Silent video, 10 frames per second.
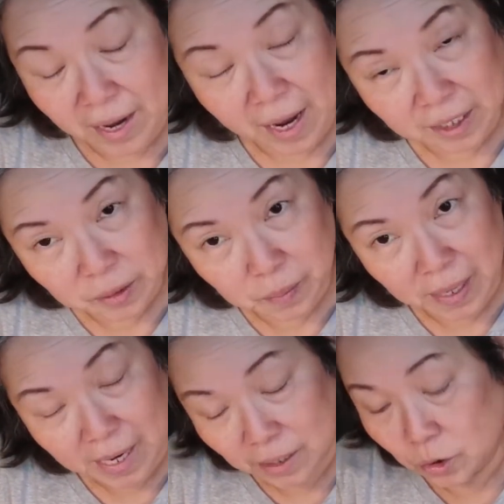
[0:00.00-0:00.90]

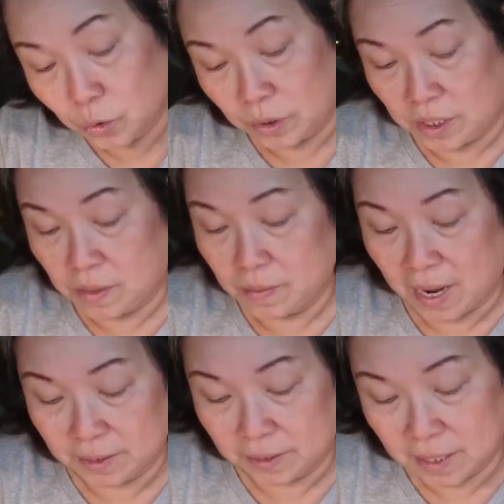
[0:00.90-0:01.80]
explained to him,
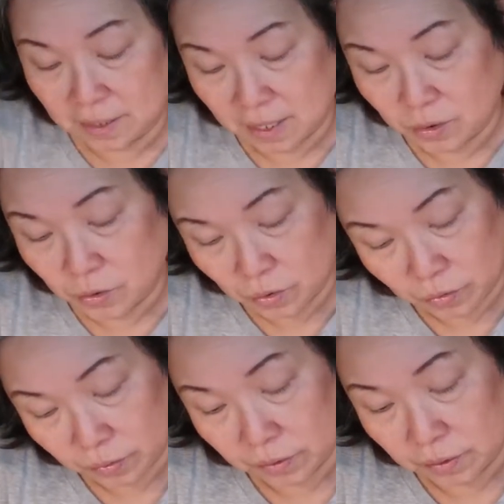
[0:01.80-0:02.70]
I said that, you know,
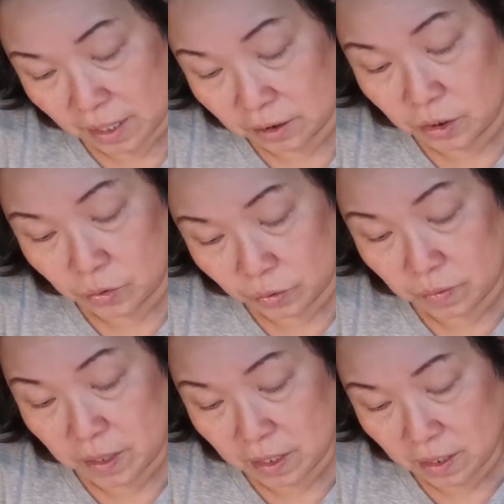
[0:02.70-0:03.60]
excuse
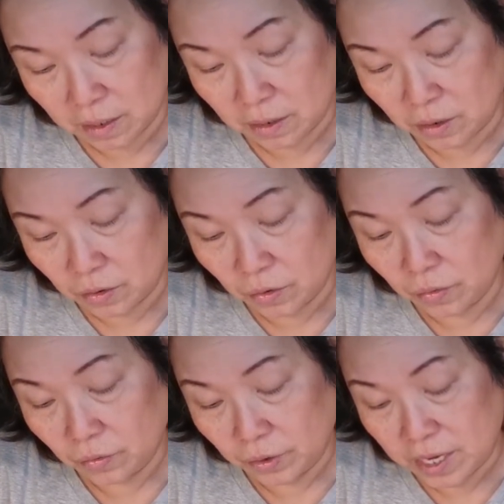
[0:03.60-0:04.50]
me, you
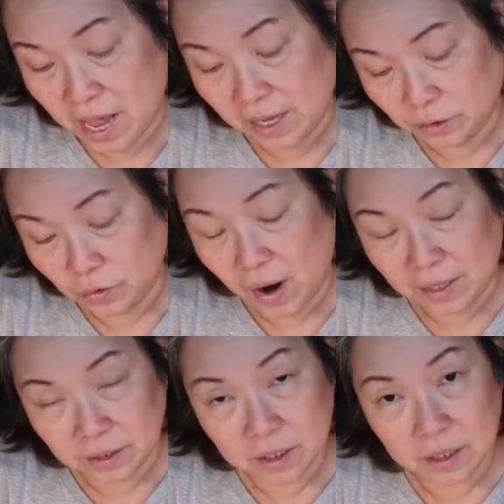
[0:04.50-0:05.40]
know, he has to
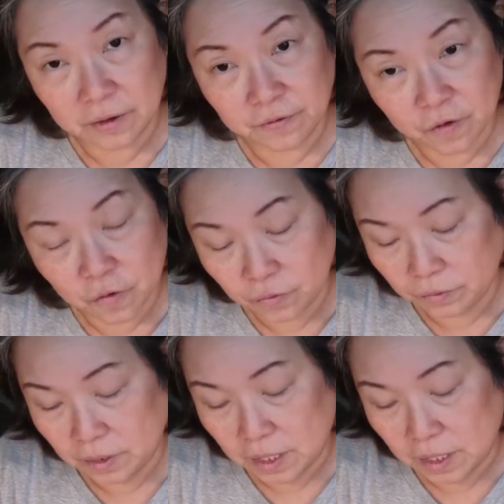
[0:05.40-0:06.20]
answer a phone,